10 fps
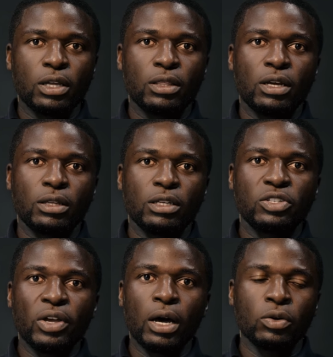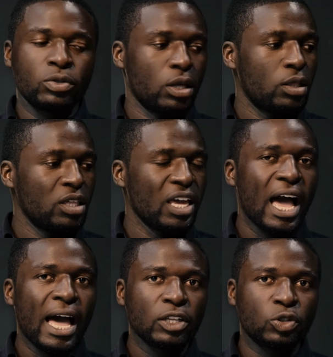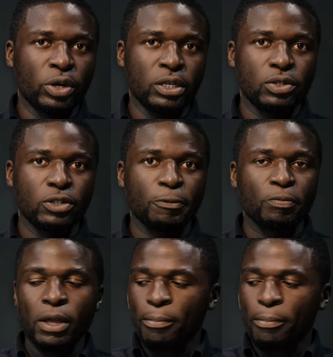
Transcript: the sound, the address.